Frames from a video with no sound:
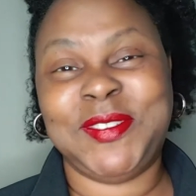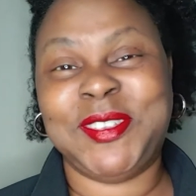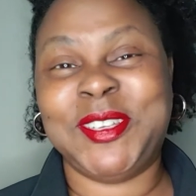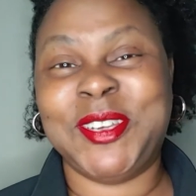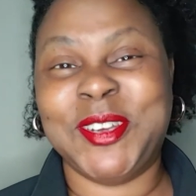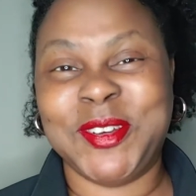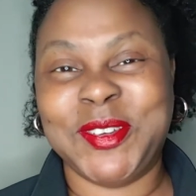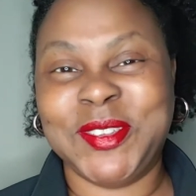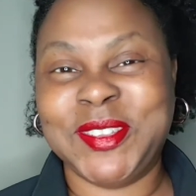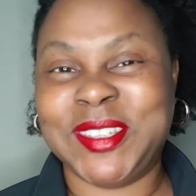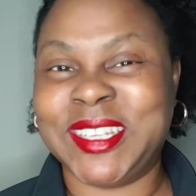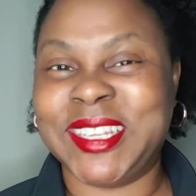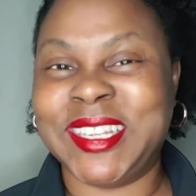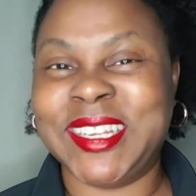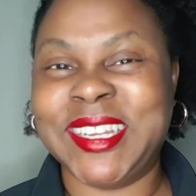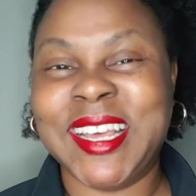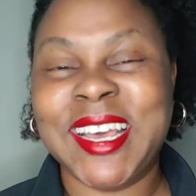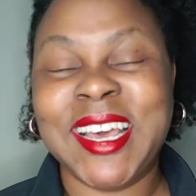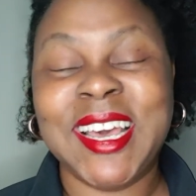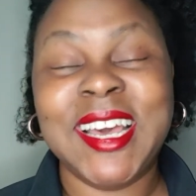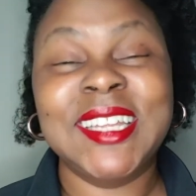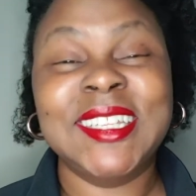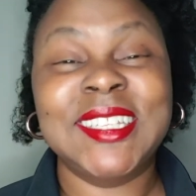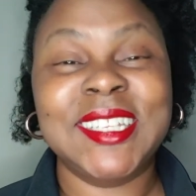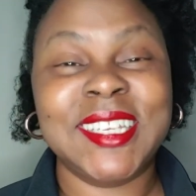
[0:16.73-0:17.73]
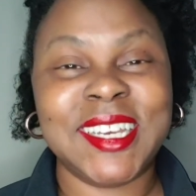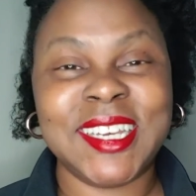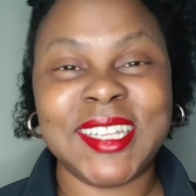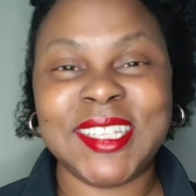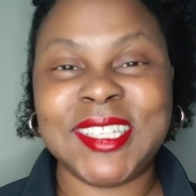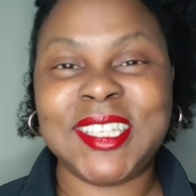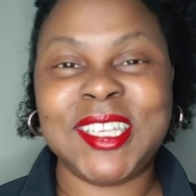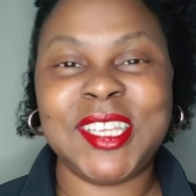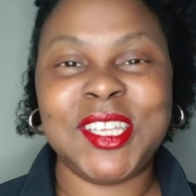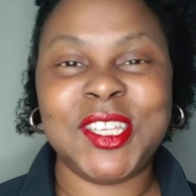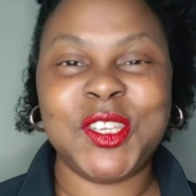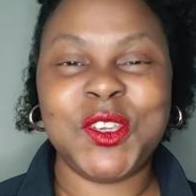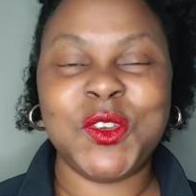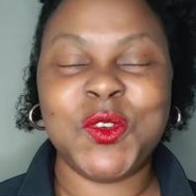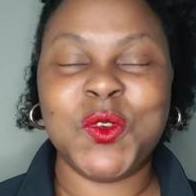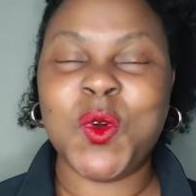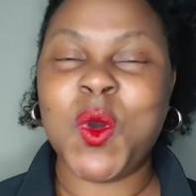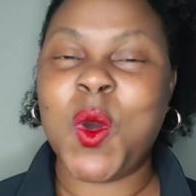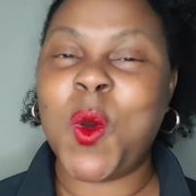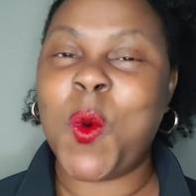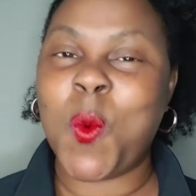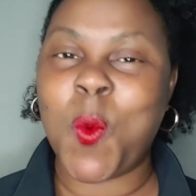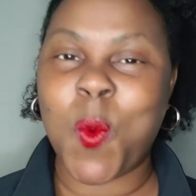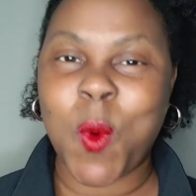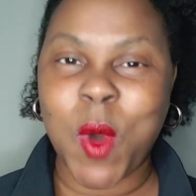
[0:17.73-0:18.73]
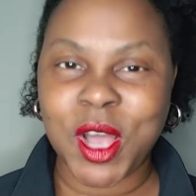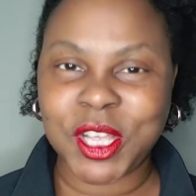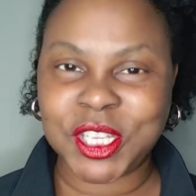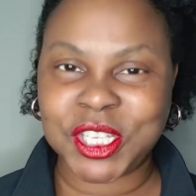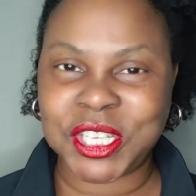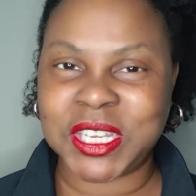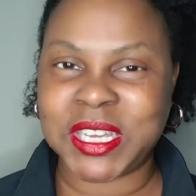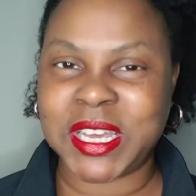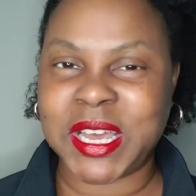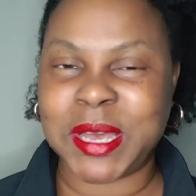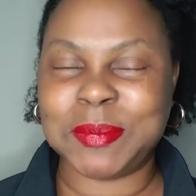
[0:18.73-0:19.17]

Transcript: chosen to continue watching.